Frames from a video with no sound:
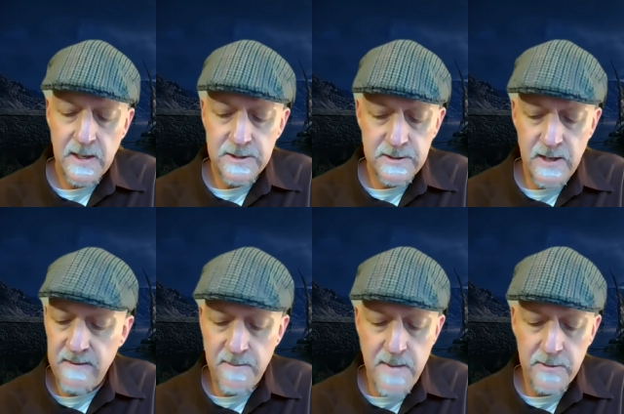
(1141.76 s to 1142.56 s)
Save
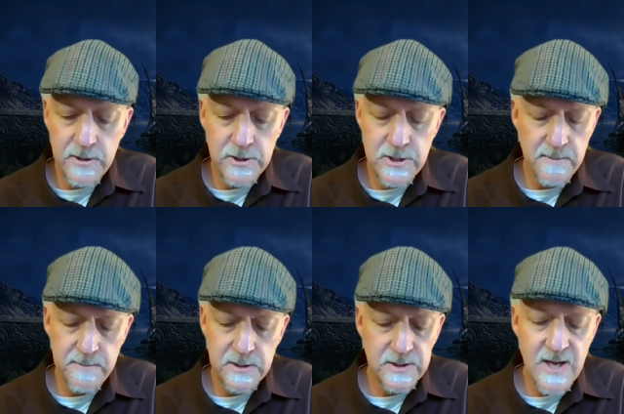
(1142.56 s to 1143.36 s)
about the
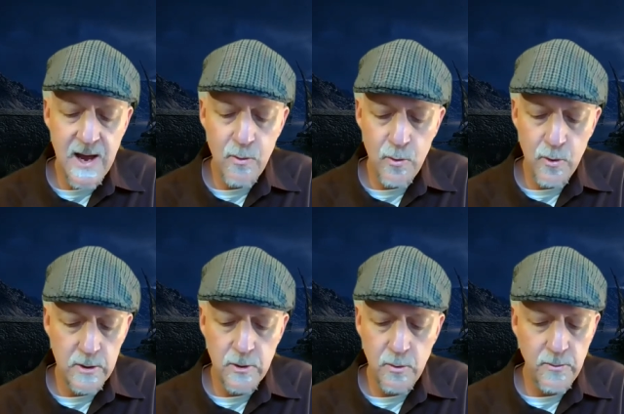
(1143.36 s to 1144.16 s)
ship, Saur
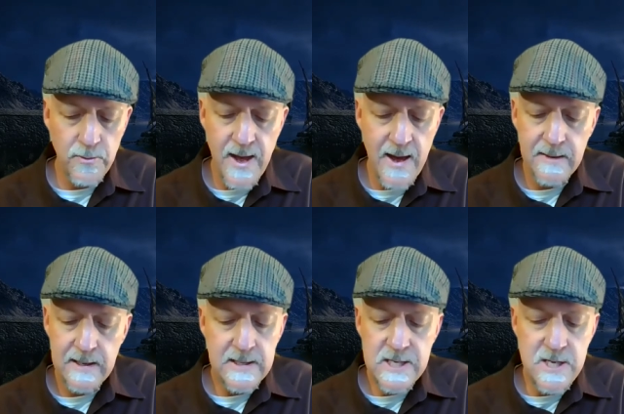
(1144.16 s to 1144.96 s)
told that.
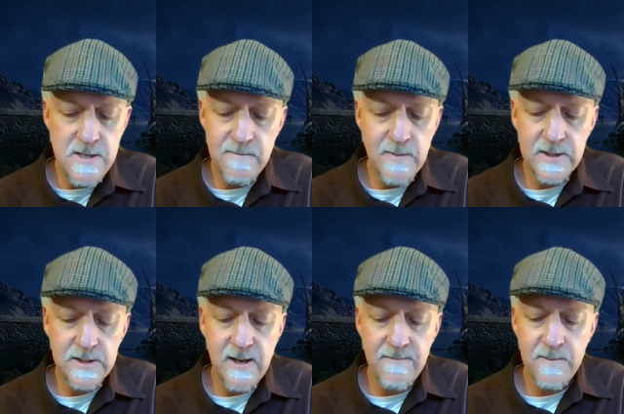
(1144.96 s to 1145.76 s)
He
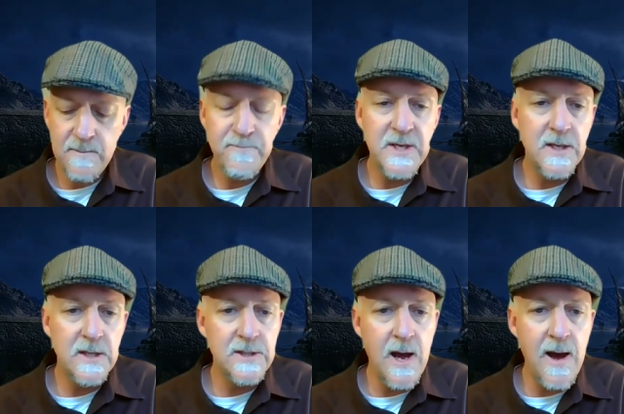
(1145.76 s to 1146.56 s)
must have,
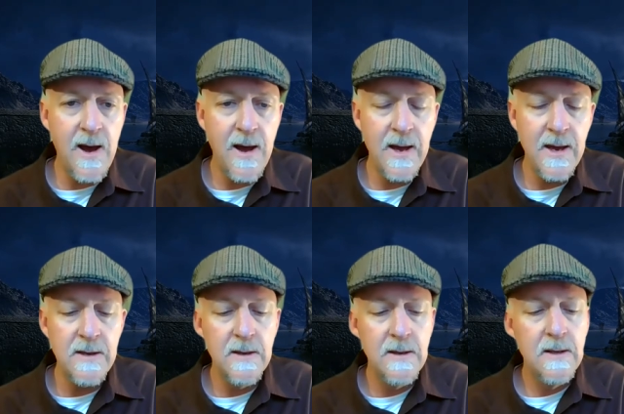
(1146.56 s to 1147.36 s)
because
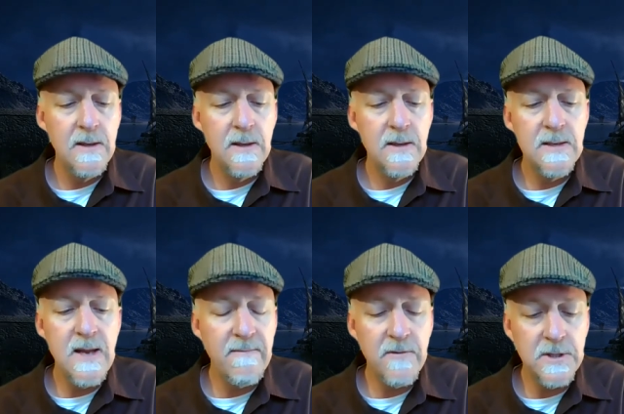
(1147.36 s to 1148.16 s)
I
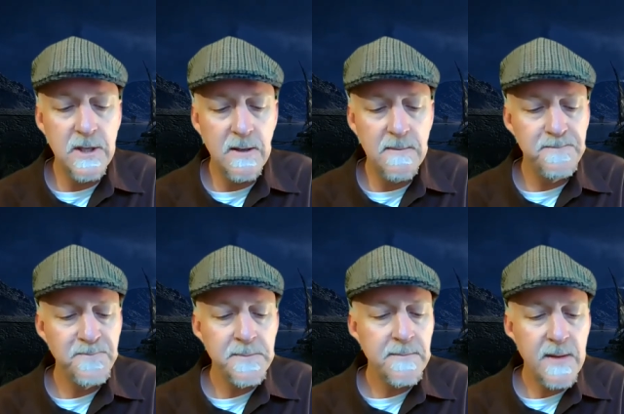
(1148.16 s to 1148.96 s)
never did.
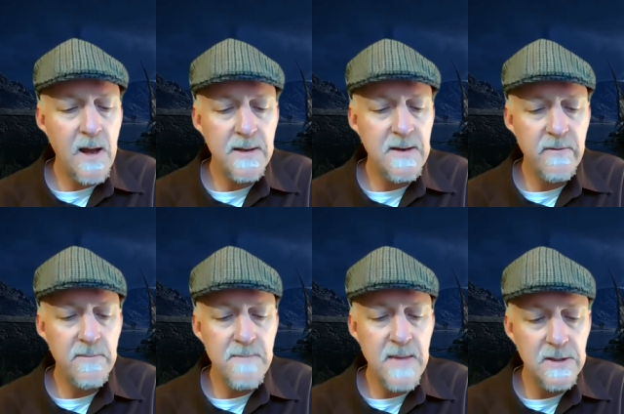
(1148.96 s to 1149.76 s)
I never
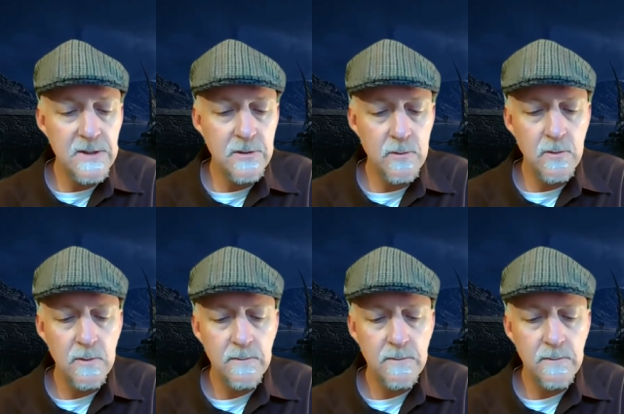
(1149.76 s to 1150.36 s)
meant to.